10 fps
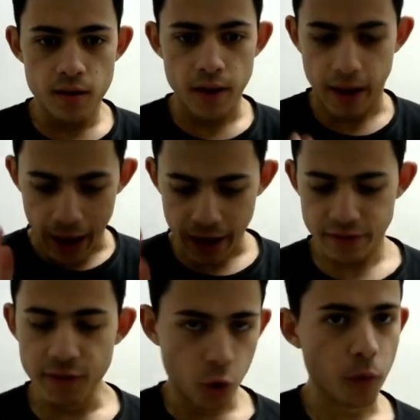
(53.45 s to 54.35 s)
like, I
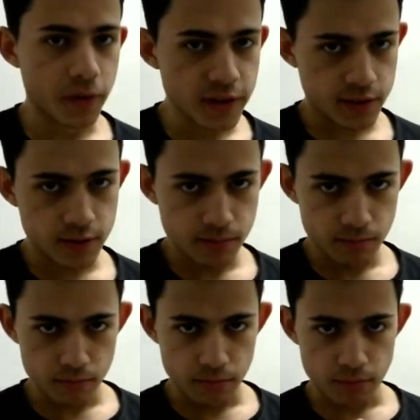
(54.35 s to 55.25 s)
developed this
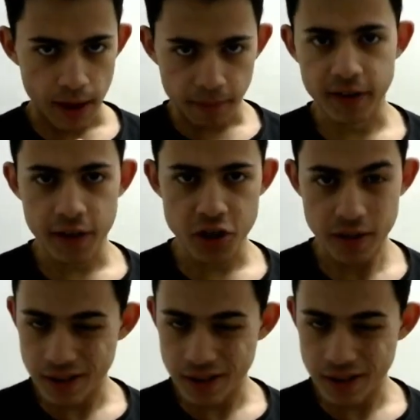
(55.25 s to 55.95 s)
application,